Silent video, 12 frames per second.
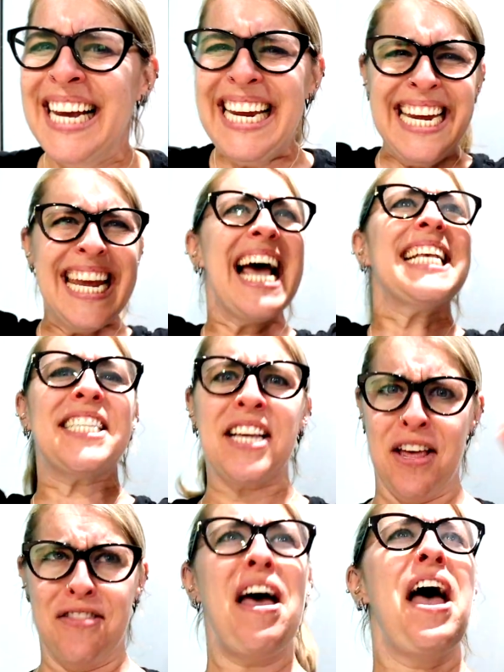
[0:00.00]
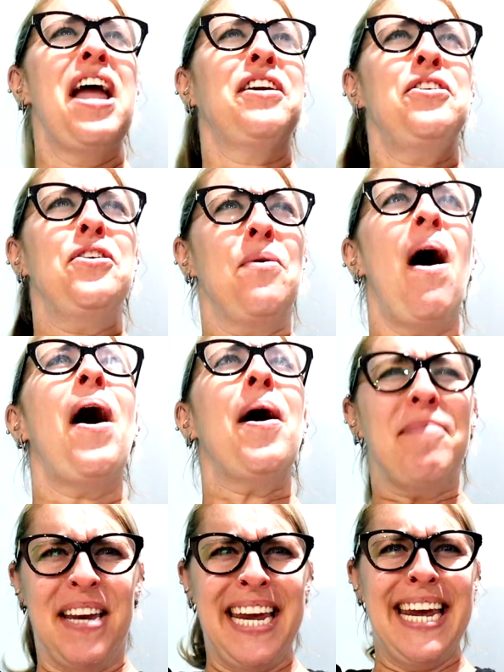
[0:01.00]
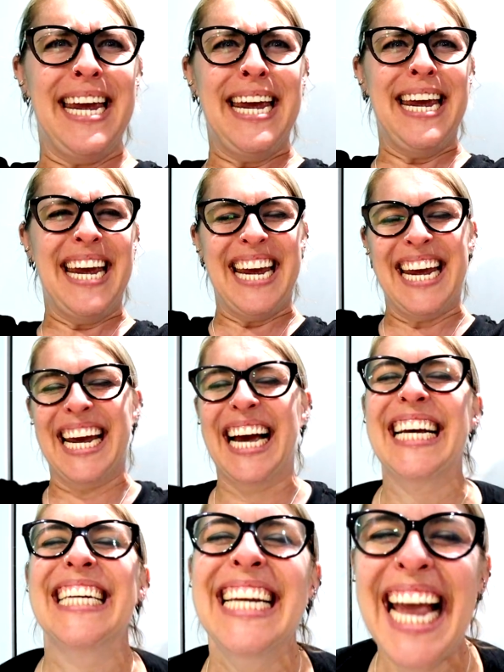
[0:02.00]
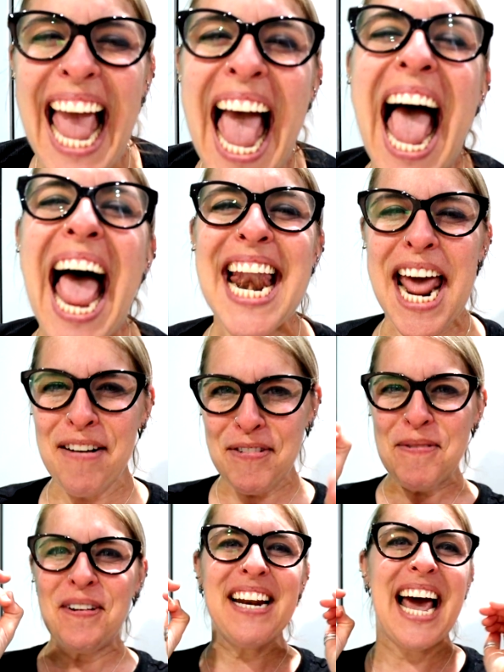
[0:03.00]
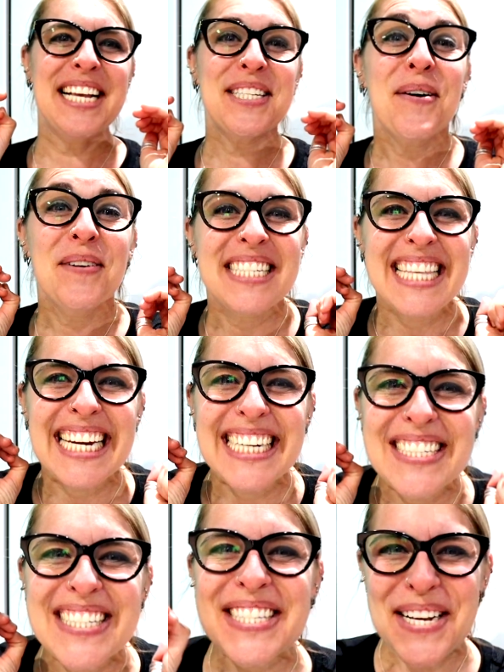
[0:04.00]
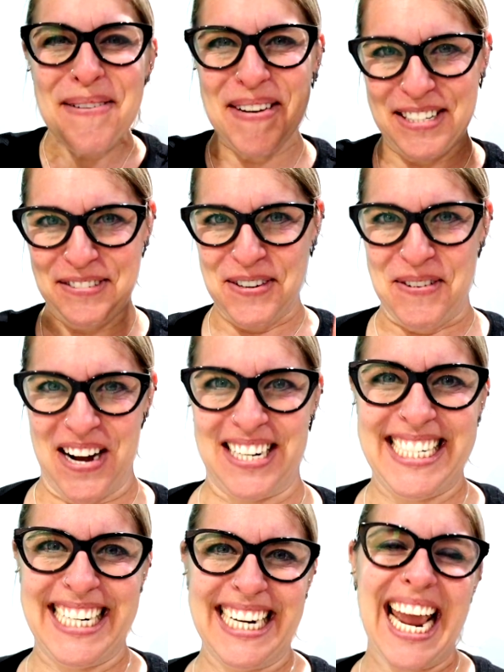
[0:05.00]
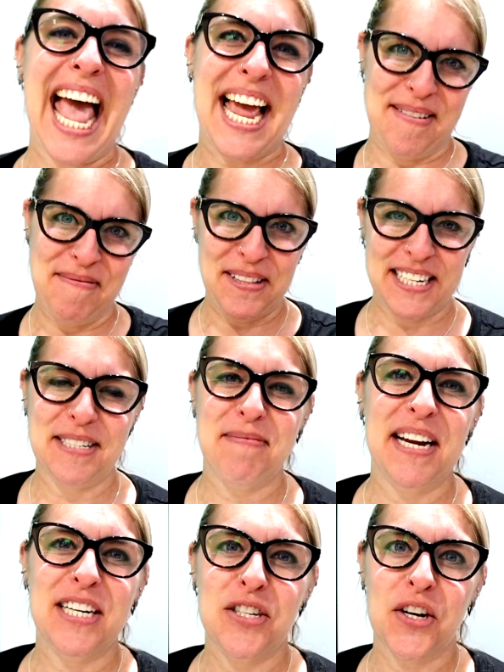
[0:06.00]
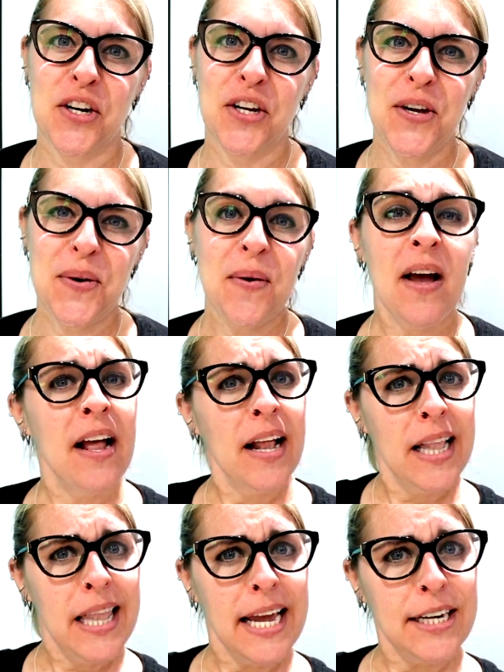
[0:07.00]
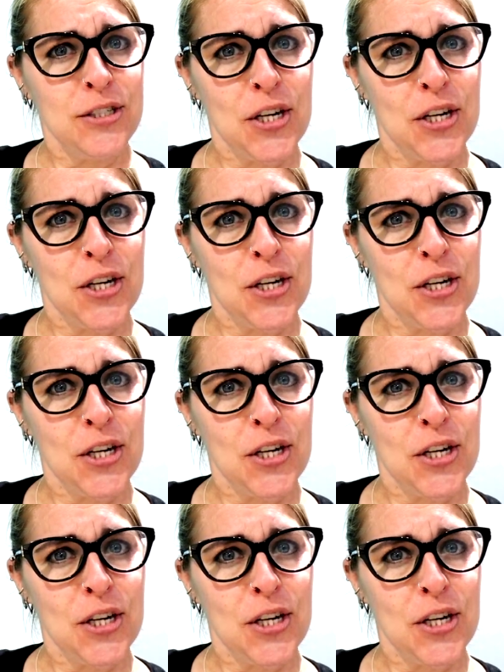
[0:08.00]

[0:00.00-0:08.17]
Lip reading: Yes, thank you, Omni. And everyone, as always, thank you so much for watching. And please make sure you like,